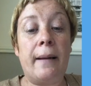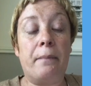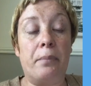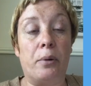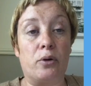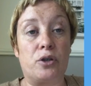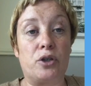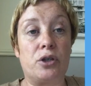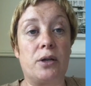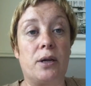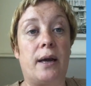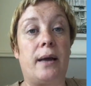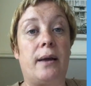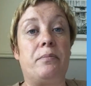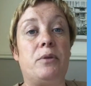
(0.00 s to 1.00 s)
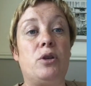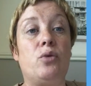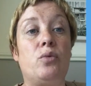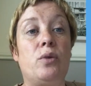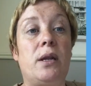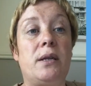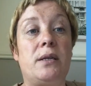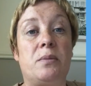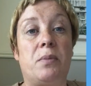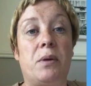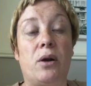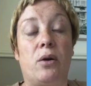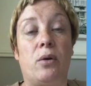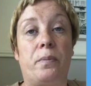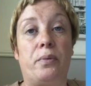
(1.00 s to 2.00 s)
But you need to be
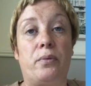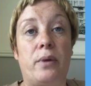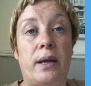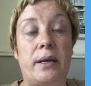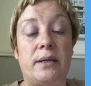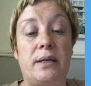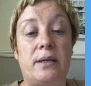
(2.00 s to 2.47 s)
up ready